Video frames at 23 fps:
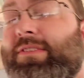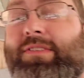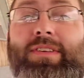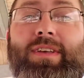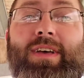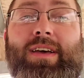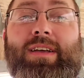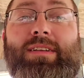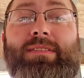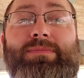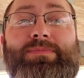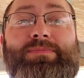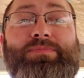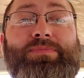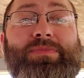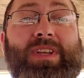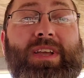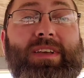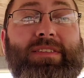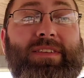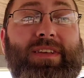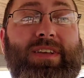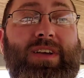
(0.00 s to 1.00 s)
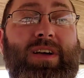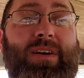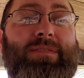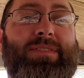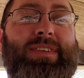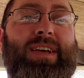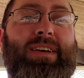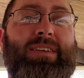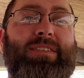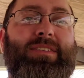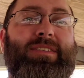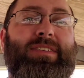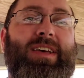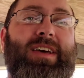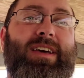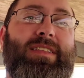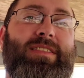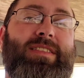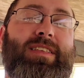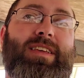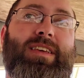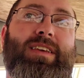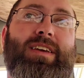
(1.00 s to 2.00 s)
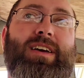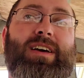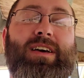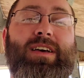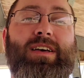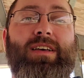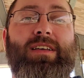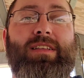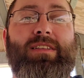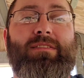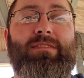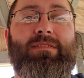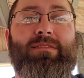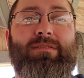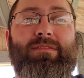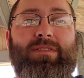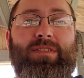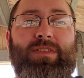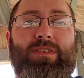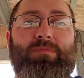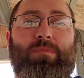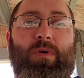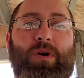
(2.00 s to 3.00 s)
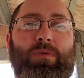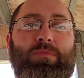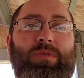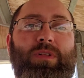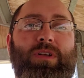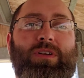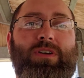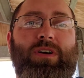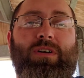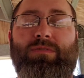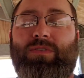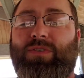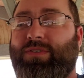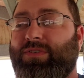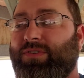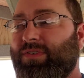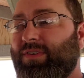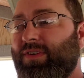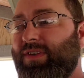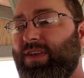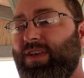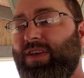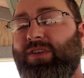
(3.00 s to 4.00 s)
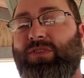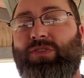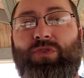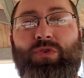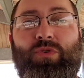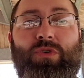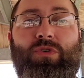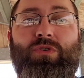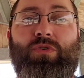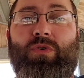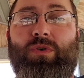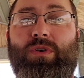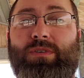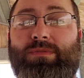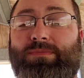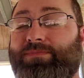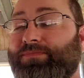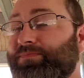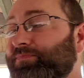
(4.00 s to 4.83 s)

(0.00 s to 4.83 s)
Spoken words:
side, because it comes outside the spark plug covers to a coil.